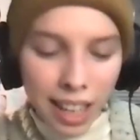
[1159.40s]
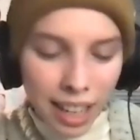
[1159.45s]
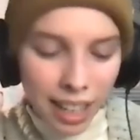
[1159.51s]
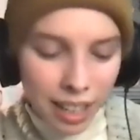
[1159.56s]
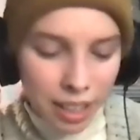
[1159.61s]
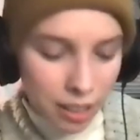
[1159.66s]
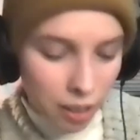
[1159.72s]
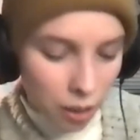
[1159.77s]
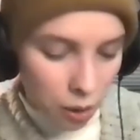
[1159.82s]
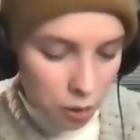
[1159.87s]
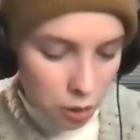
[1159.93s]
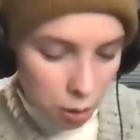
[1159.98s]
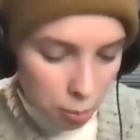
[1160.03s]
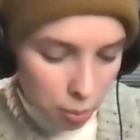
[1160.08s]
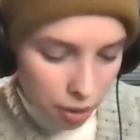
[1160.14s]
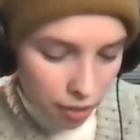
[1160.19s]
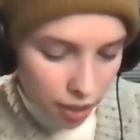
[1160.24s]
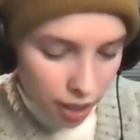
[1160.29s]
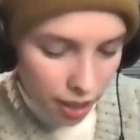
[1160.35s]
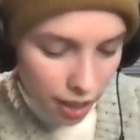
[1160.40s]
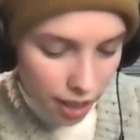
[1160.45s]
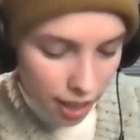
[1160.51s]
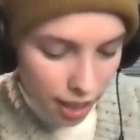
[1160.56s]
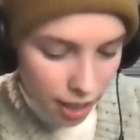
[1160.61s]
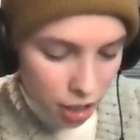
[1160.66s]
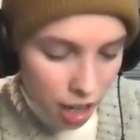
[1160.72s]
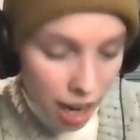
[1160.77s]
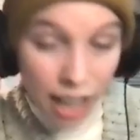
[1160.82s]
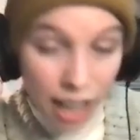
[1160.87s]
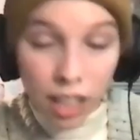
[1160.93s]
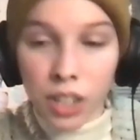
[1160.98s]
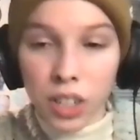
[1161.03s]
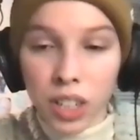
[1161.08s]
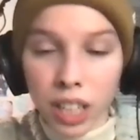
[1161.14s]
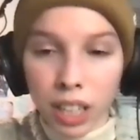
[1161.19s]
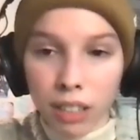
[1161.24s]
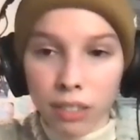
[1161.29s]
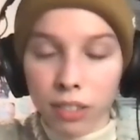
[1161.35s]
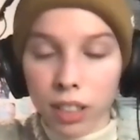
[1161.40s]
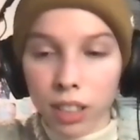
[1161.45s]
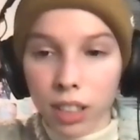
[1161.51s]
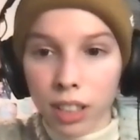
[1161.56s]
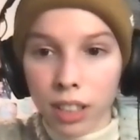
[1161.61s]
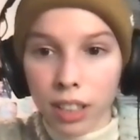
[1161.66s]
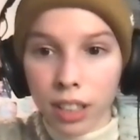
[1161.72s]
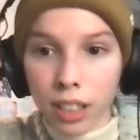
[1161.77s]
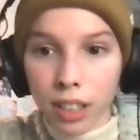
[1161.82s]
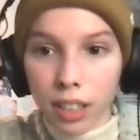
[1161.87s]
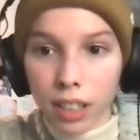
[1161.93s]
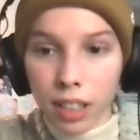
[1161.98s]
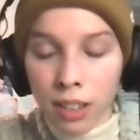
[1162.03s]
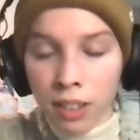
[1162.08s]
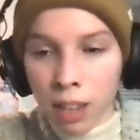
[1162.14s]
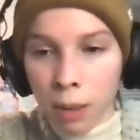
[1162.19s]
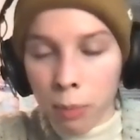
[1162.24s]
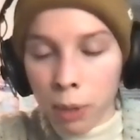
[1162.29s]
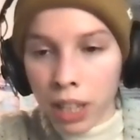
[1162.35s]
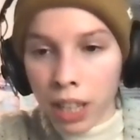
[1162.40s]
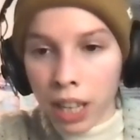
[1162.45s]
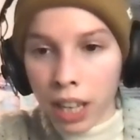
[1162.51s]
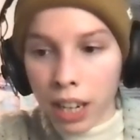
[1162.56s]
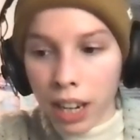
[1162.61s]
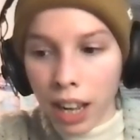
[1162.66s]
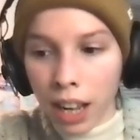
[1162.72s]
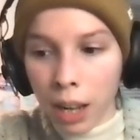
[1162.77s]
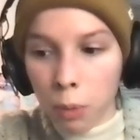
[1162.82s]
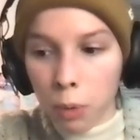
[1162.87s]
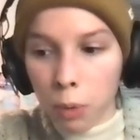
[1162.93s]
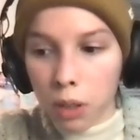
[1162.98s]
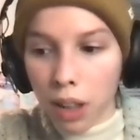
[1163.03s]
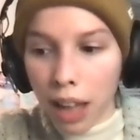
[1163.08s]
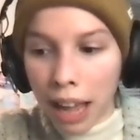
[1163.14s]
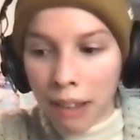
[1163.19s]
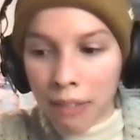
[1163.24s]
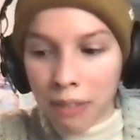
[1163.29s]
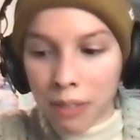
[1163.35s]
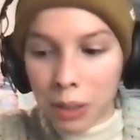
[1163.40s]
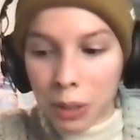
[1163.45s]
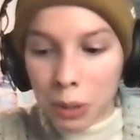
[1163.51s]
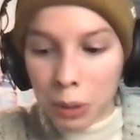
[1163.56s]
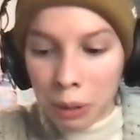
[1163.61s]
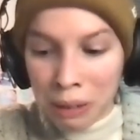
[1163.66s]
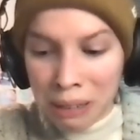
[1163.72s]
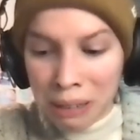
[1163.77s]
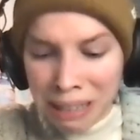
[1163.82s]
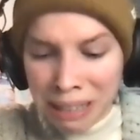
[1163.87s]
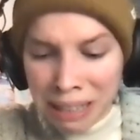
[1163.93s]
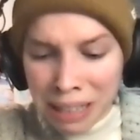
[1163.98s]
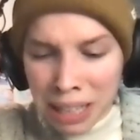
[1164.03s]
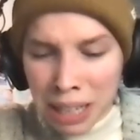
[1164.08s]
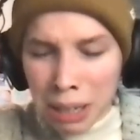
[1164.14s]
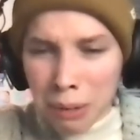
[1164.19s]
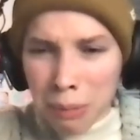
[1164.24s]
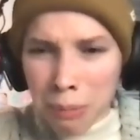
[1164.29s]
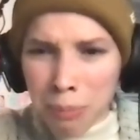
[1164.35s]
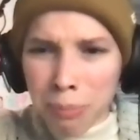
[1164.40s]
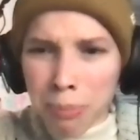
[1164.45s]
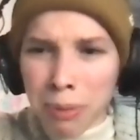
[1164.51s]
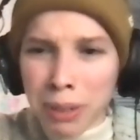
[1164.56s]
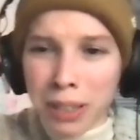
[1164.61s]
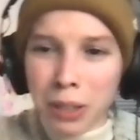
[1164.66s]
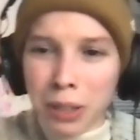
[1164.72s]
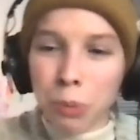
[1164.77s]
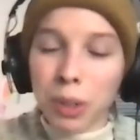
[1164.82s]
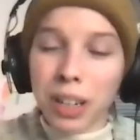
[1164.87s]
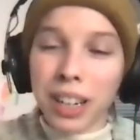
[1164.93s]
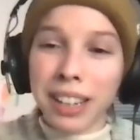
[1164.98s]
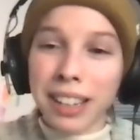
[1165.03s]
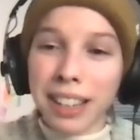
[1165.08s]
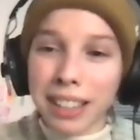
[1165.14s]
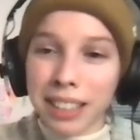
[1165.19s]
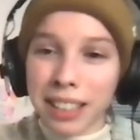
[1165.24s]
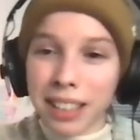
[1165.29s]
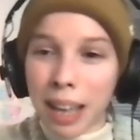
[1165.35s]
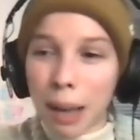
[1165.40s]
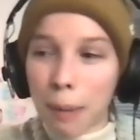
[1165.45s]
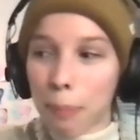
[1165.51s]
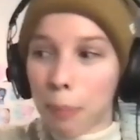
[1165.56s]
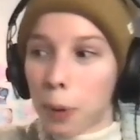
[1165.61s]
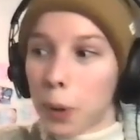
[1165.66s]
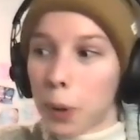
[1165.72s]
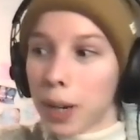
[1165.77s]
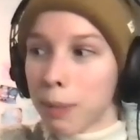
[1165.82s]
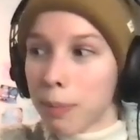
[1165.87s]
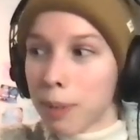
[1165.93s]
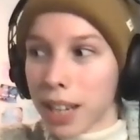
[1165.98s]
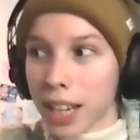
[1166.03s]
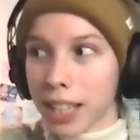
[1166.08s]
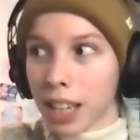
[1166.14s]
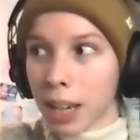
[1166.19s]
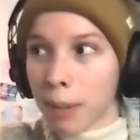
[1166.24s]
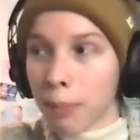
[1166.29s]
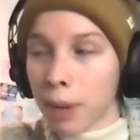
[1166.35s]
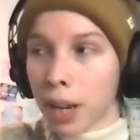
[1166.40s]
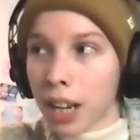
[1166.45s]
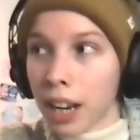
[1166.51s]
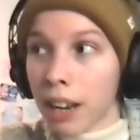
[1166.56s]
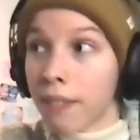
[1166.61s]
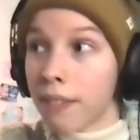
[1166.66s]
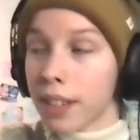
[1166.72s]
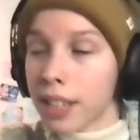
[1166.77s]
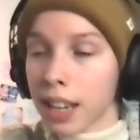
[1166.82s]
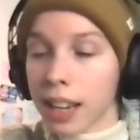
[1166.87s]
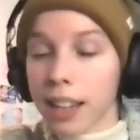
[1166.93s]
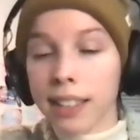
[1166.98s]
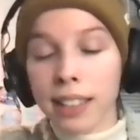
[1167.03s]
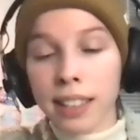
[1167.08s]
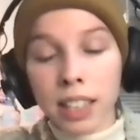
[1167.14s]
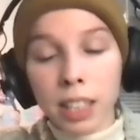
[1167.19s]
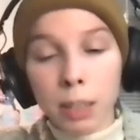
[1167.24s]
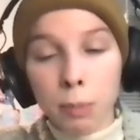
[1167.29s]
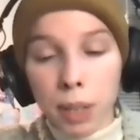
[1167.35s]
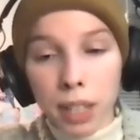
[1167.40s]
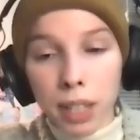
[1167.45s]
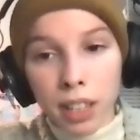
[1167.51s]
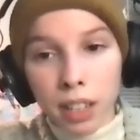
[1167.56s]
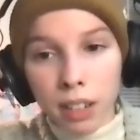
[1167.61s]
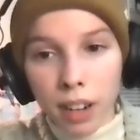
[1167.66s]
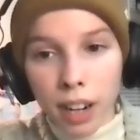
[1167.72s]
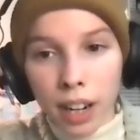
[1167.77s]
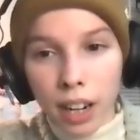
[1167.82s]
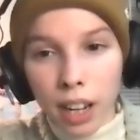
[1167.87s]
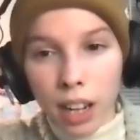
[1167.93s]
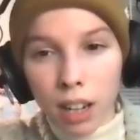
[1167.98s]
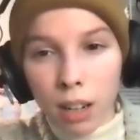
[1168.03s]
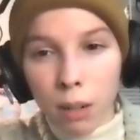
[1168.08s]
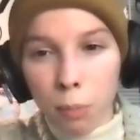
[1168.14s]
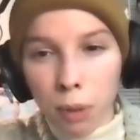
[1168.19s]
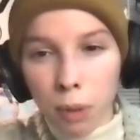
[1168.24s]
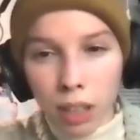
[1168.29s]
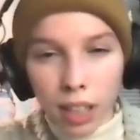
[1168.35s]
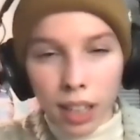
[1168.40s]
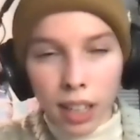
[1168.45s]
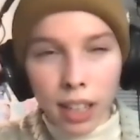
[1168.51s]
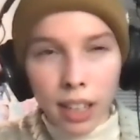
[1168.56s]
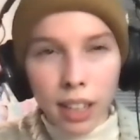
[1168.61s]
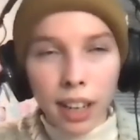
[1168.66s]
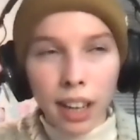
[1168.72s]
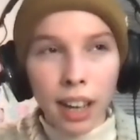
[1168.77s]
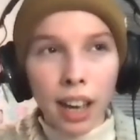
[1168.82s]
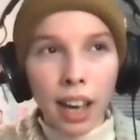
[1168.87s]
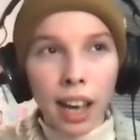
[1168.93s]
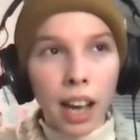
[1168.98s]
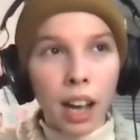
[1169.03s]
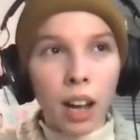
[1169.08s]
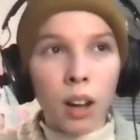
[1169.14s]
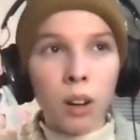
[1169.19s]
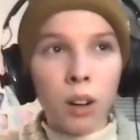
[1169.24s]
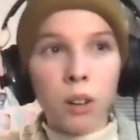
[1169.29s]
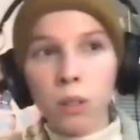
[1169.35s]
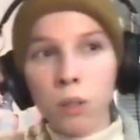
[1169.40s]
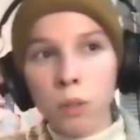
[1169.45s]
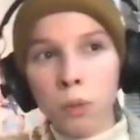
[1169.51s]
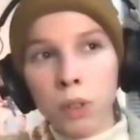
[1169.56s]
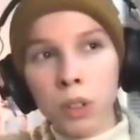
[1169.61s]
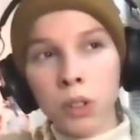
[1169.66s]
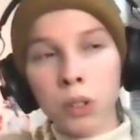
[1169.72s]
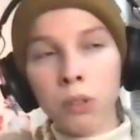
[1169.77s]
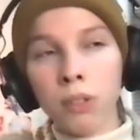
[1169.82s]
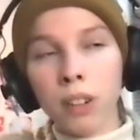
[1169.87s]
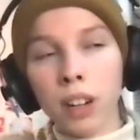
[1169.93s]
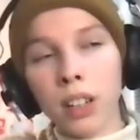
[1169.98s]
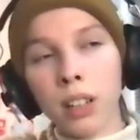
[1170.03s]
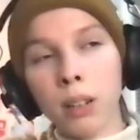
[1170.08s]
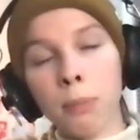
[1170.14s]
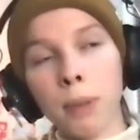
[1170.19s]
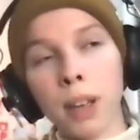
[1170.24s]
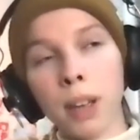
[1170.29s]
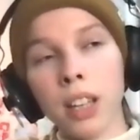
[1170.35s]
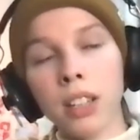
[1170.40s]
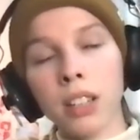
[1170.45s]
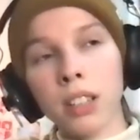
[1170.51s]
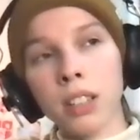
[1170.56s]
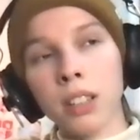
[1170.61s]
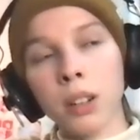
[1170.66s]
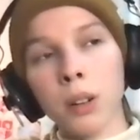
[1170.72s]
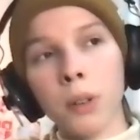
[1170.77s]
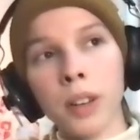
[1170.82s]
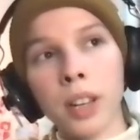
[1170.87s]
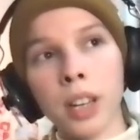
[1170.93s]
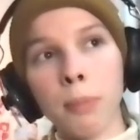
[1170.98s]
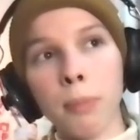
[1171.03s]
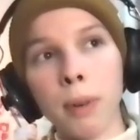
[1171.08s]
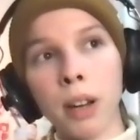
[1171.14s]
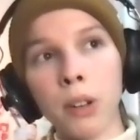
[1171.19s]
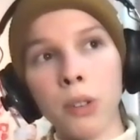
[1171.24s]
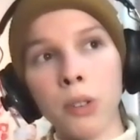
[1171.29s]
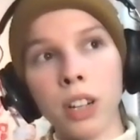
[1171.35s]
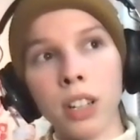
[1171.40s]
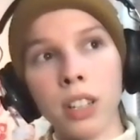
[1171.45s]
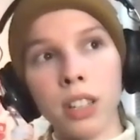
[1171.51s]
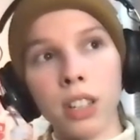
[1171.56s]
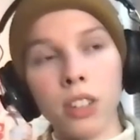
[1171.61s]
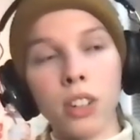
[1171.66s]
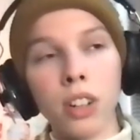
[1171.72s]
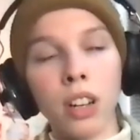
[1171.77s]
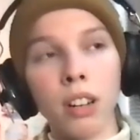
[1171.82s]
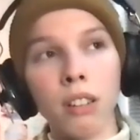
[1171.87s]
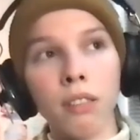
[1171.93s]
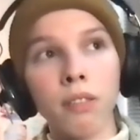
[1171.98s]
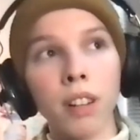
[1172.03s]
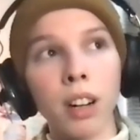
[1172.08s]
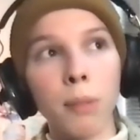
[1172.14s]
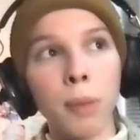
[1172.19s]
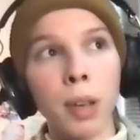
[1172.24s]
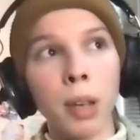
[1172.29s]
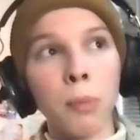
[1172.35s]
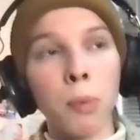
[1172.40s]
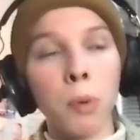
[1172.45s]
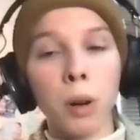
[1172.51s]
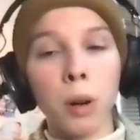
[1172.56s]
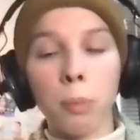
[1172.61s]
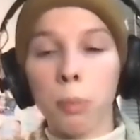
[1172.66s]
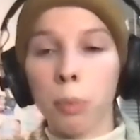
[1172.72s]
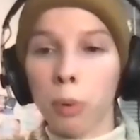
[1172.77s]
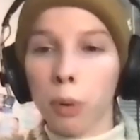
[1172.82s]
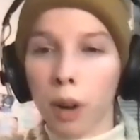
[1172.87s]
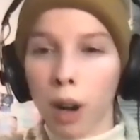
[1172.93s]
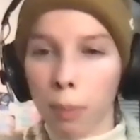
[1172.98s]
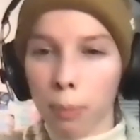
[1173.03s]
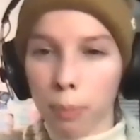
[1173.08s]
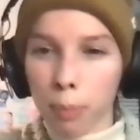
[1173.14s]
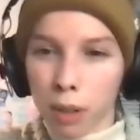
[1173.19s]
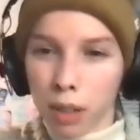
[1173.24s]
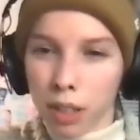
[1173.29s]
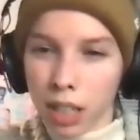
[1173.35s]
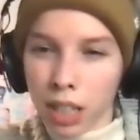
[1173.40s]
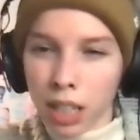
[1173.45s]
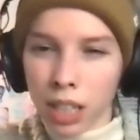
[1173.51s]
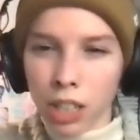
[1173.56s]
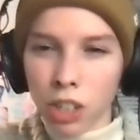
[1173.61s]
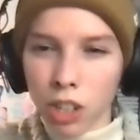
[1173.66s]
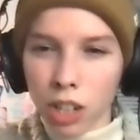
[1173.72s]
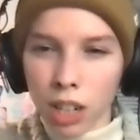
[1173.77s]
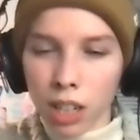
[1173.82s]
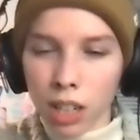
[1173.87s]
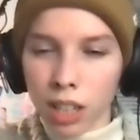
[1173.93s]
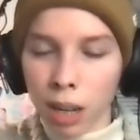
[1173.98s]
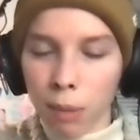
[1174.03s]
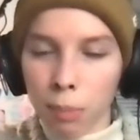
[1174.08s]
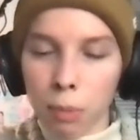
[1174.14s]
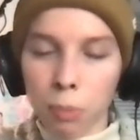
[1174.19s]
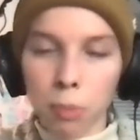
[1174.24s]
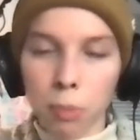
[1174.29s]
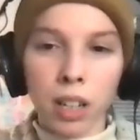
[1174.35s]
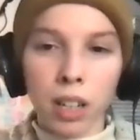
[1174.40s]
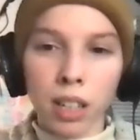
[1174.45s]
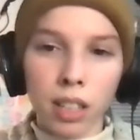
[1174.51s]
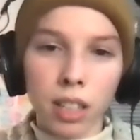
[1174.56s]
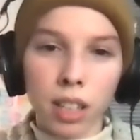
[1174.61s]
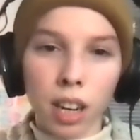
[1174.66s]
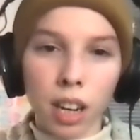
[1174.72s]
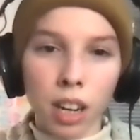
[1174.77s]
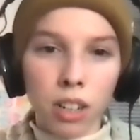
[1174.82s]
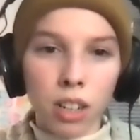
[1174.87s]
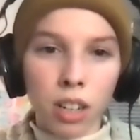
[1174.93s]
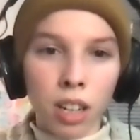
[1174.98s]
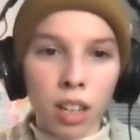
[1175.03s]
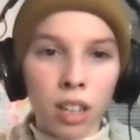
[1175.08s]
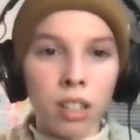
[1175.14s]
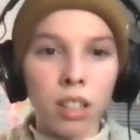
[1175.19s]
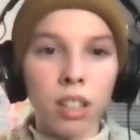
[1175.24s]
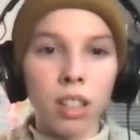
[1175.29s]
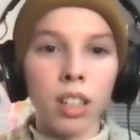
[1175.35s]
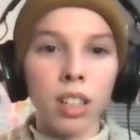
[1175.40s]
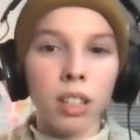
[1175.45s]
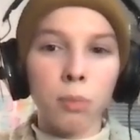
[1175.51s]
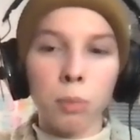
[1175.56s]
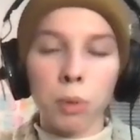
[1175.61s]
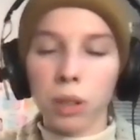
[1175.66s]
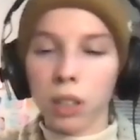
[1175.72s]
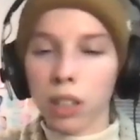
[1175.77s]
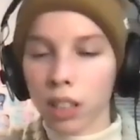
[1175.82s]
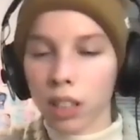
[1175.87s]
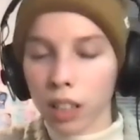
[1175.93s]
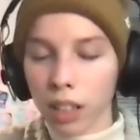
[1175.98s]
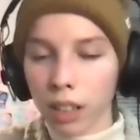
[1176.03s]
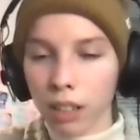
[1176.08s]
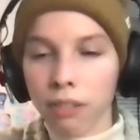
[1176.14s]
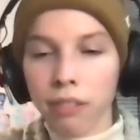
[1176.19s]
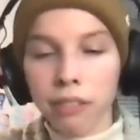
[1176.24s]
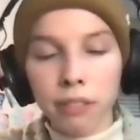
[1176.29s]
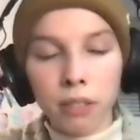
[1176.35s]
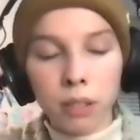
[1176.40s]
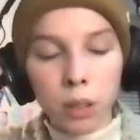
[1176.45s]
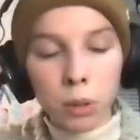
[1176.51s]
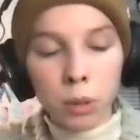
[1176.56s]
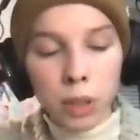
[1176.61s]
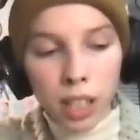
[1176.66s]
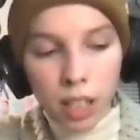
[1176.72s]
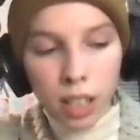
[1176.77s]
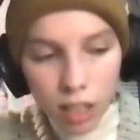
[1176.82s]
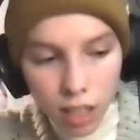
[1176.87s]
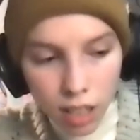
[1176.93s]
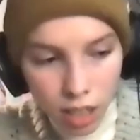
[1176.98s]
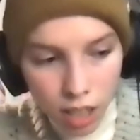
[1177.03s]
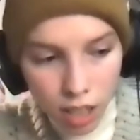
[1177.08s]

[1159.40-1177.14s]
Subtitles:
could also be very challenging for learners is something that I will have to reach when I get to that point because I'm not emphasizing speaking right now. But like, how would you recommend going about transitioning from a more proper teaching type of pronunciation into these more like fluent